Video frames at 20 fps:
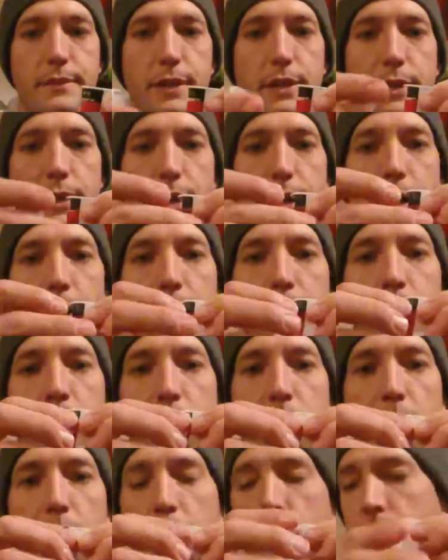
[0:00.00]
All right,
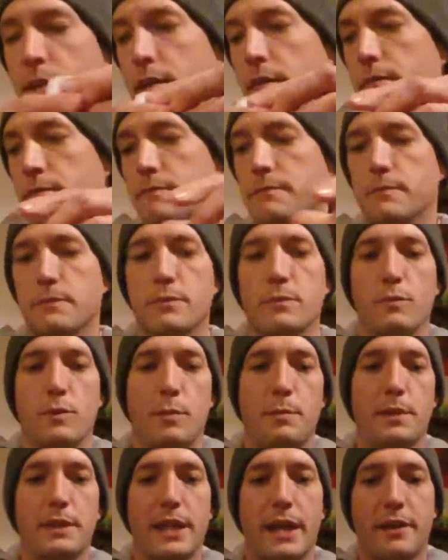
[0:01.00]

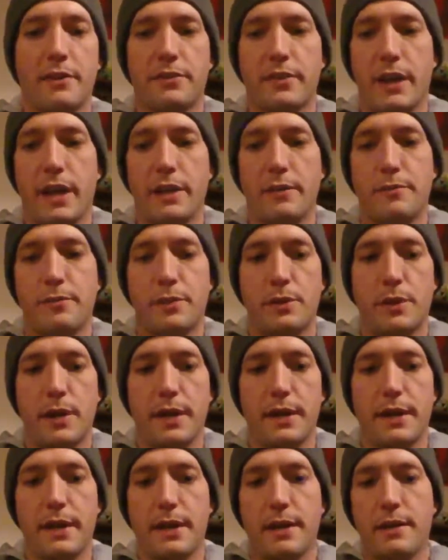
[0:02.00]
we'll put that aside for
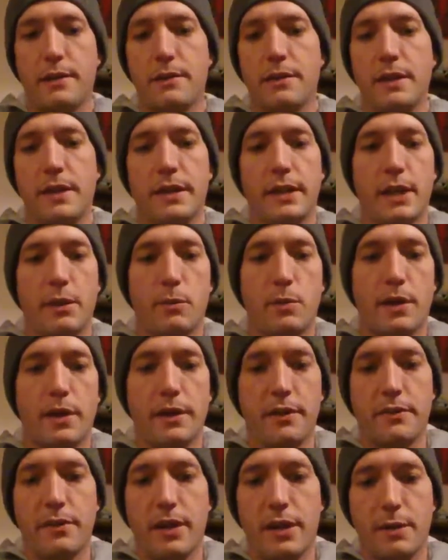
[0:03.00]
right now, and then we're
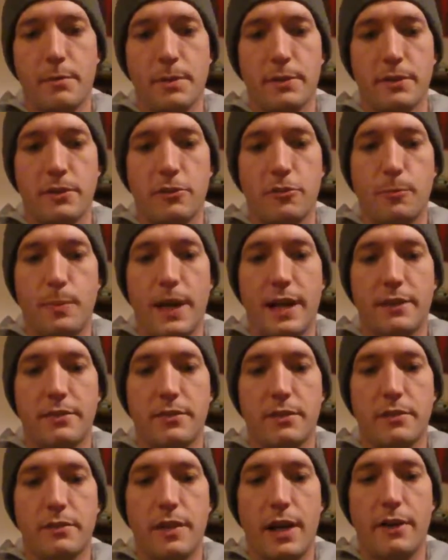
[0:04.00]
going to talk about the
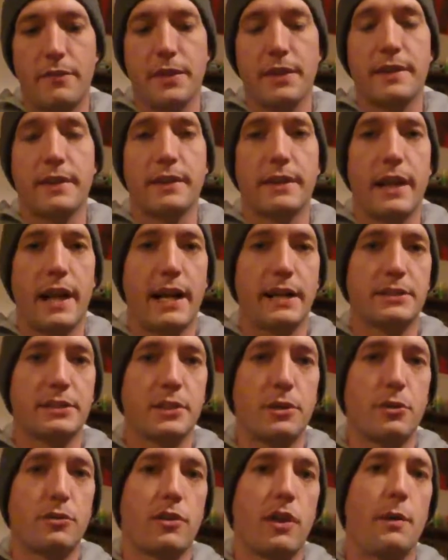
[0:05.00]
specs of everything that
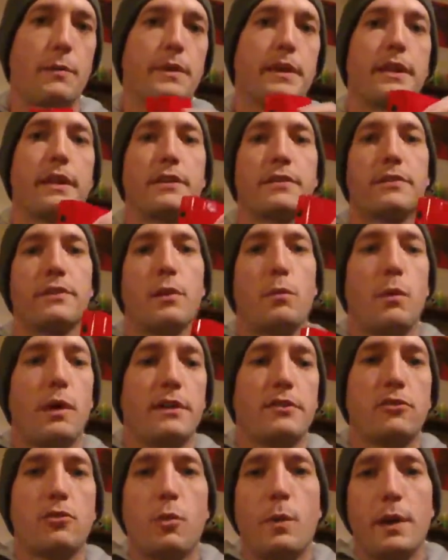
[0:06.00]
actually goes on with this. The
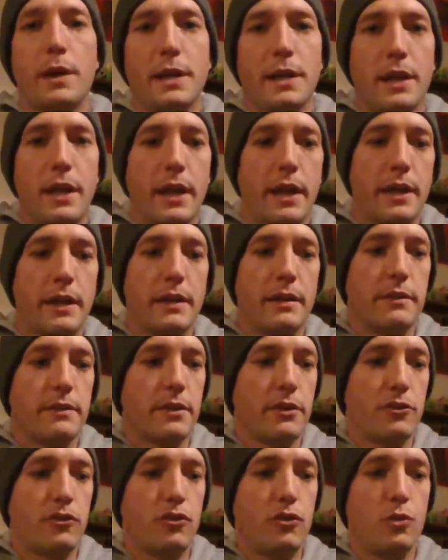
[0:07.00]
120 and
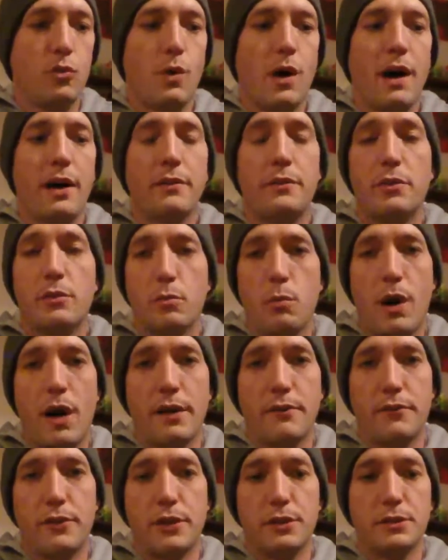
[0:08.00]
the 200
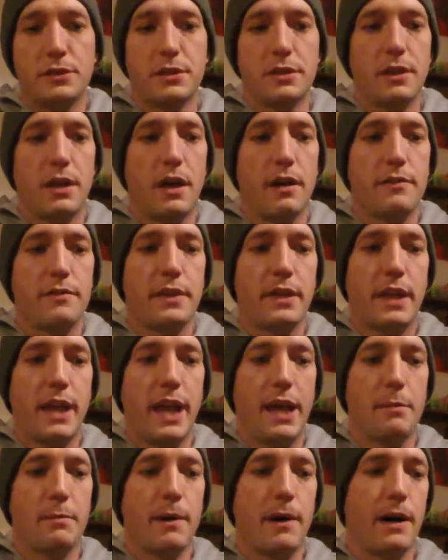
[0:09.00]
watt version of the
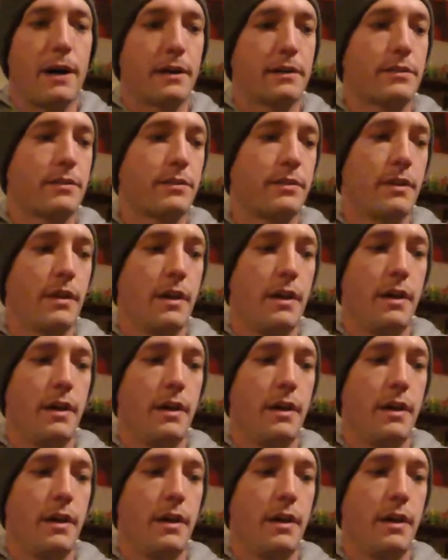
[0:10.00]
Kbox